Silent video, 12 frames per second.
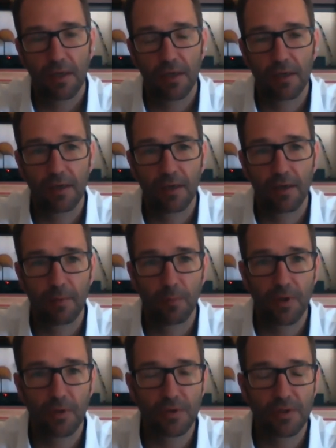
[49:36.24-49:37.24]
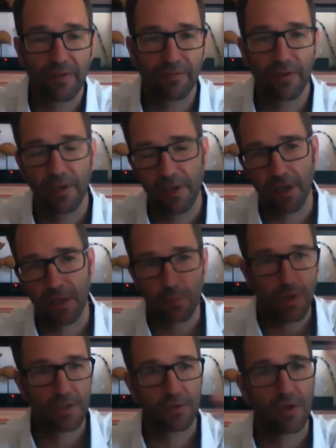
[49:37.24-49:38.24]
um, because they figured out
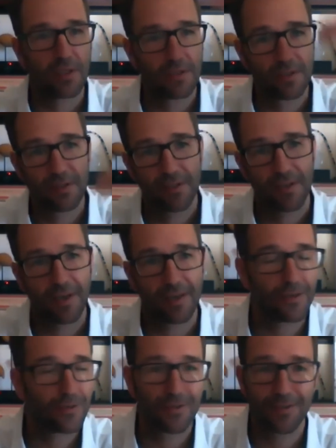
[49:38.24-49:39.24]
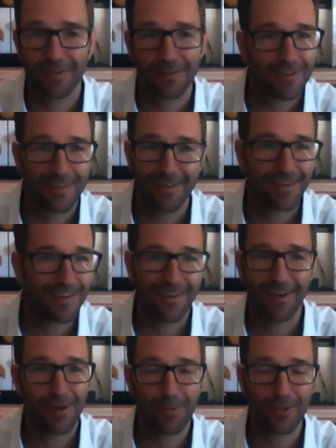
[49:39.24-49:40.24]
my trends. I don't.
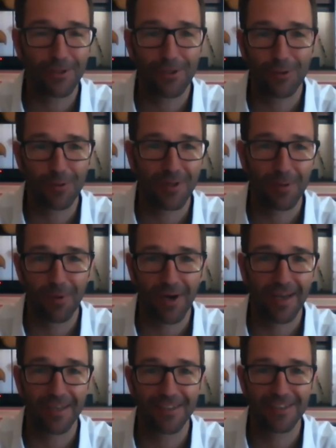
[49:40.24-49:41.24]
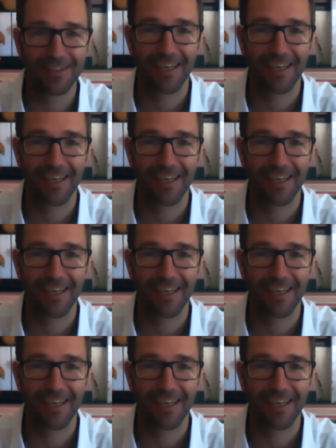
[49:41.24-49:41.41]
I'm not good with the buying and the